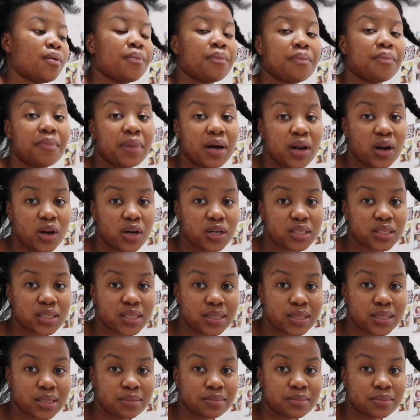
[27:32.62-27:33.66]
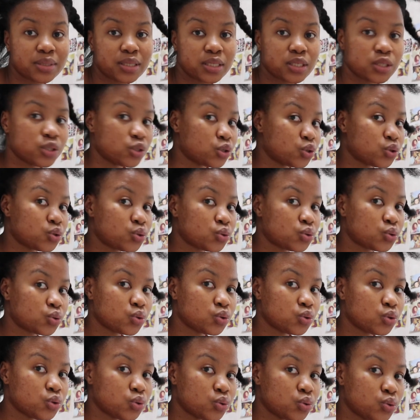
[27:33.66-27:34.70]
my last attempt is to
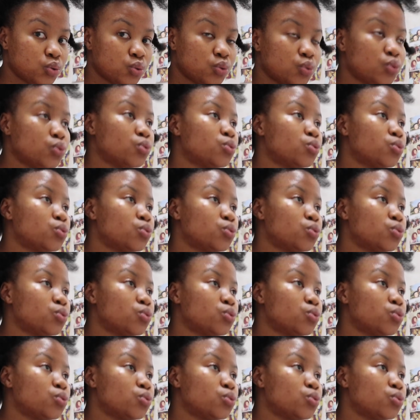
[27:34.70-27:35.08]
do